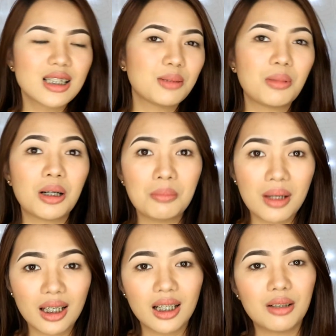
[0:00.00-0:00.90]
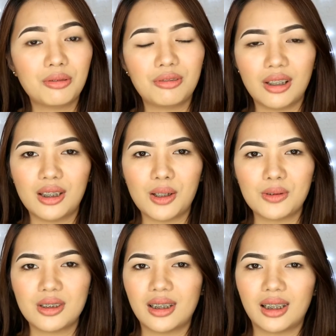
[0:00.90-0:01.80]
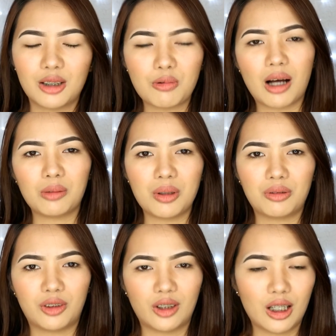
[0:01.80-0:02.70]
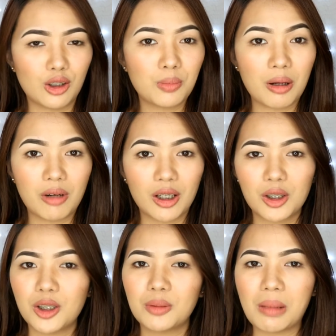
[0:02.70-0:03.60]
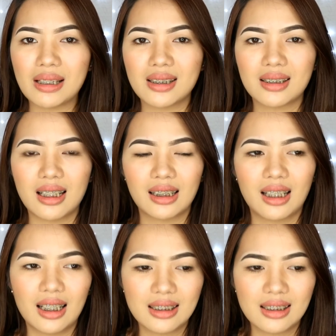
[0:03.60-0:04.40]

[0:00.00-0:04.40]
Sa mga makeup videos na nagawa ko before and on my regular basis talaga.